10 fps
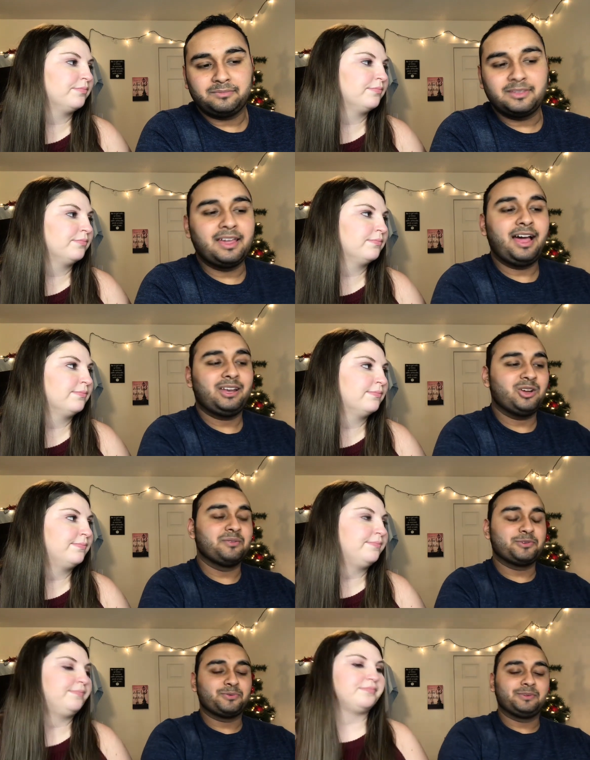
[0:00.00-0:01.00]
Speaker 1: Yeah, I know
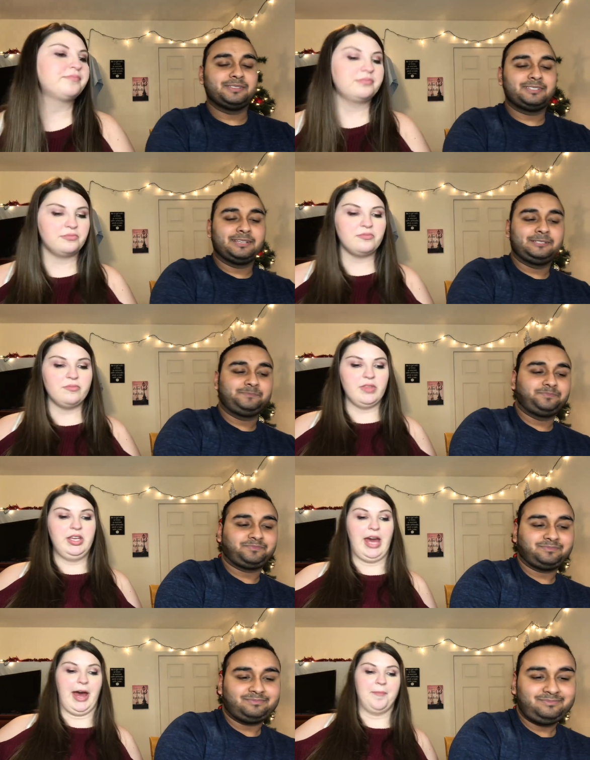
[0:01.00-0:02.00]
which ones.
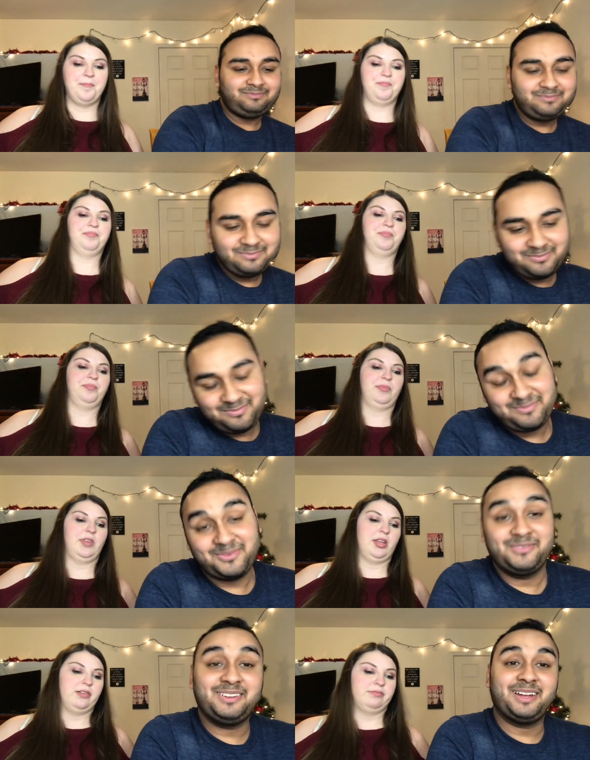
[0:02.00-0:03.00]
Yeah.
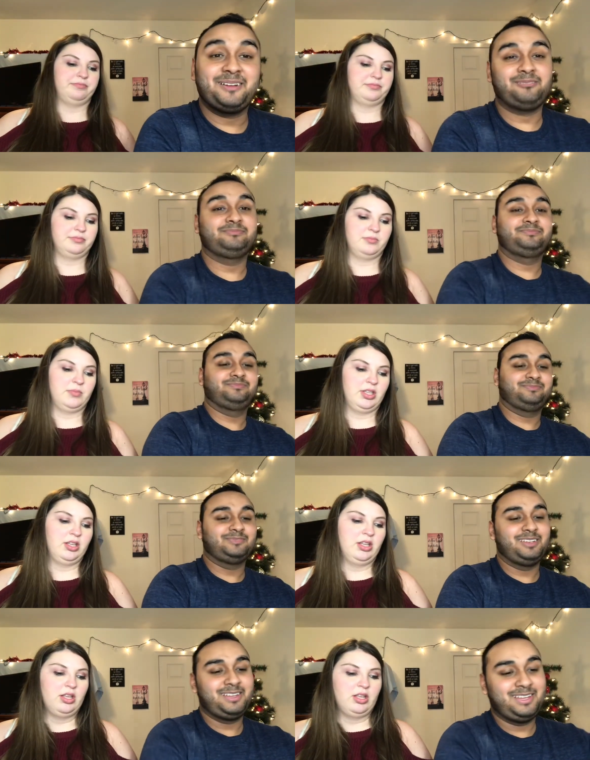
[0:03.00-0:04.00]
Okay.
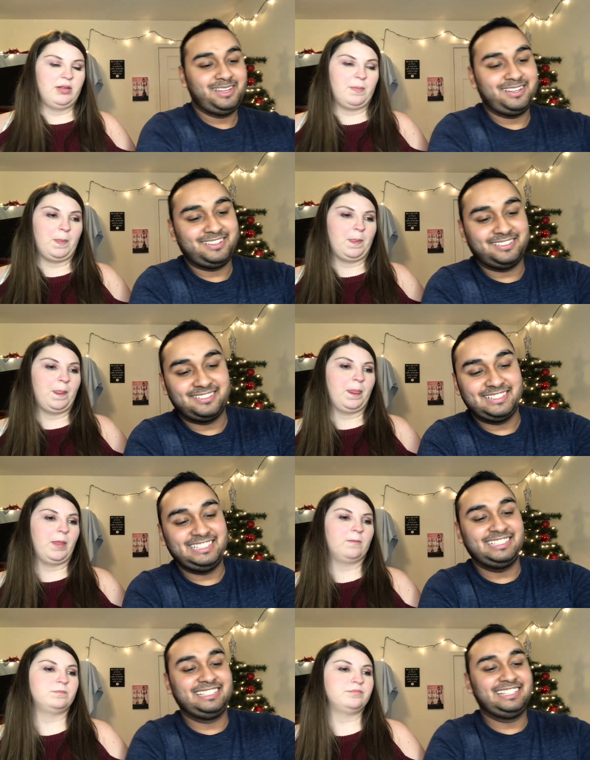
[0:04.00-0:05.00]

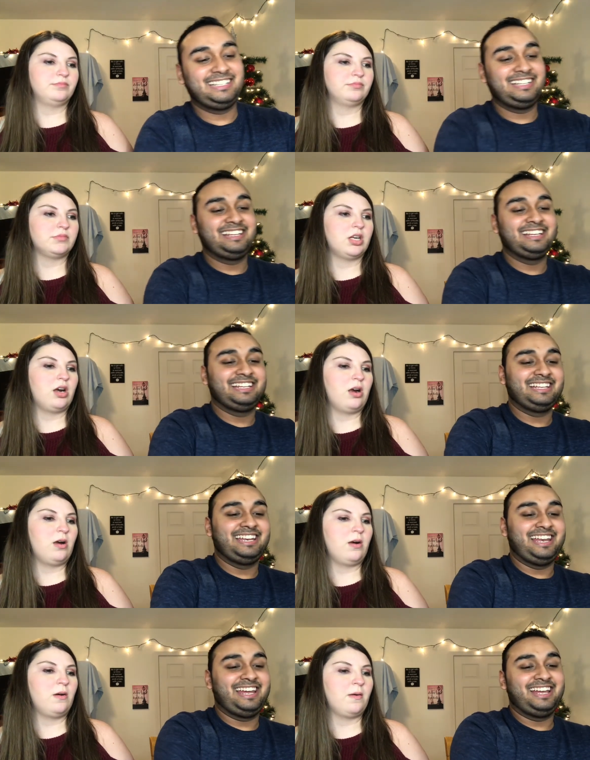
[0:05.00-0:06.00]
Alright.
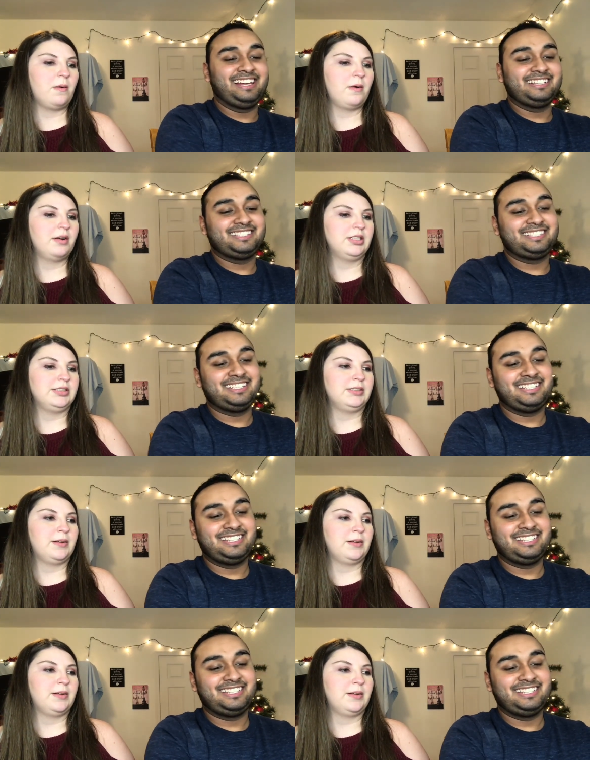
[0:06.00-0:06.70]
Next,